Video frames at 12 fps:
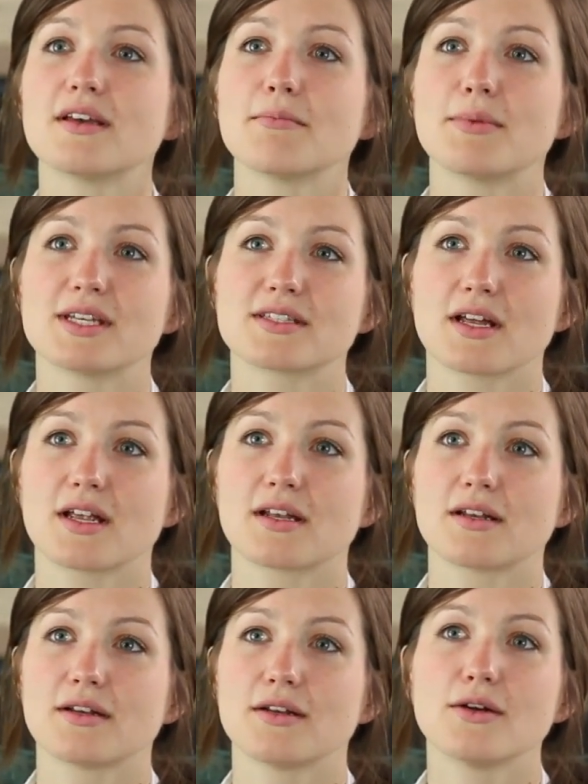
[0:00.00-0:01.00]
based
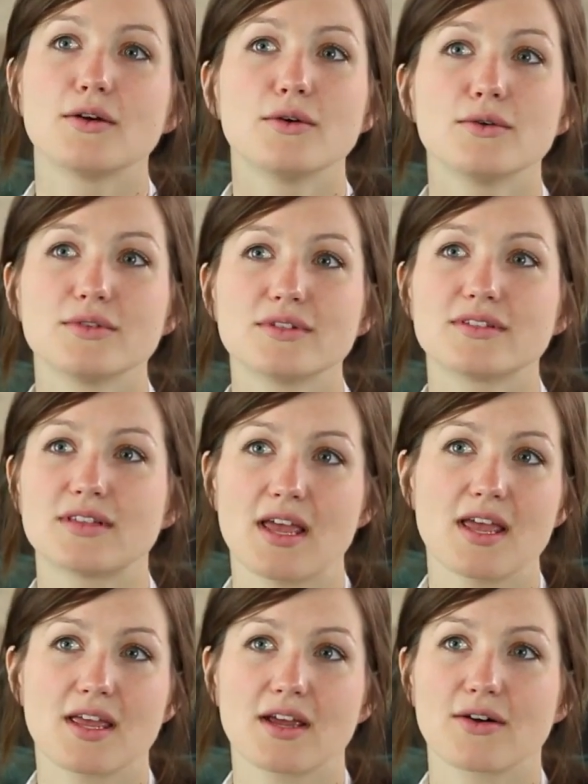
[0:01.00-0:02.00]
on who's
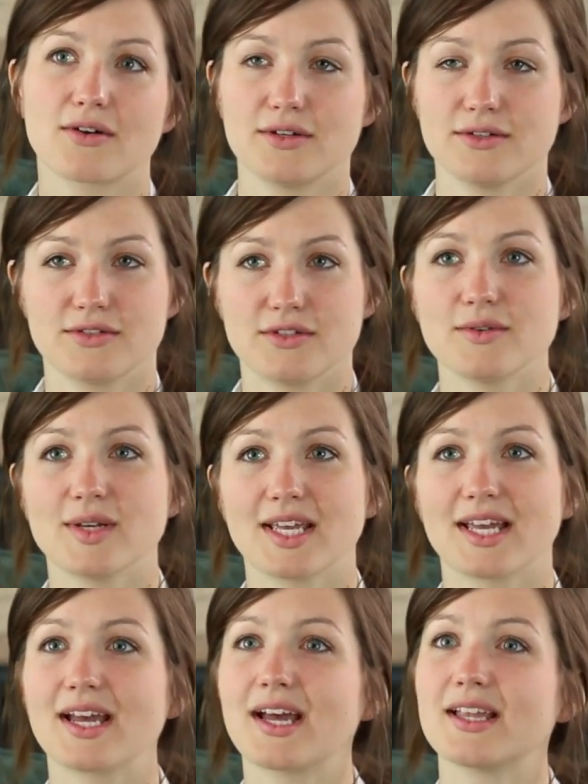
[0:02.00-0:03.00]
saying it or who's doing it,